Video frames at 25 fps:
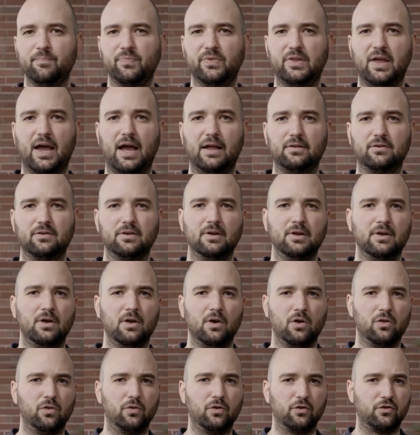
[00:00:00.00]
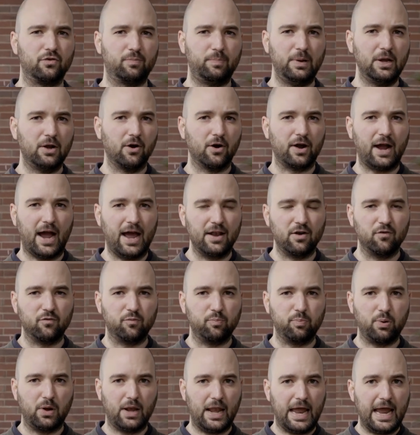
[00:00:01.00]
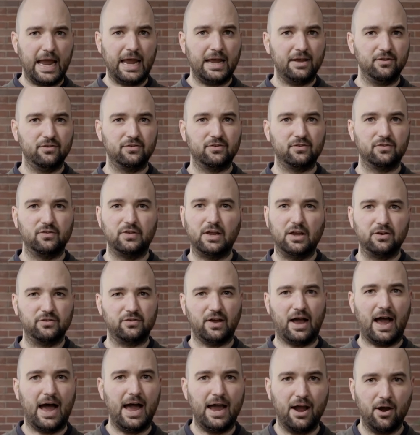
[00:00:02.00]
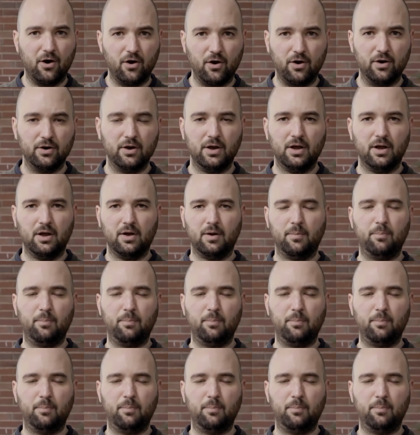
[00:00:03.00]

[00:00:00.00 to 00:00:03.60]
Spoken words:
that the speaker kind of plays the entire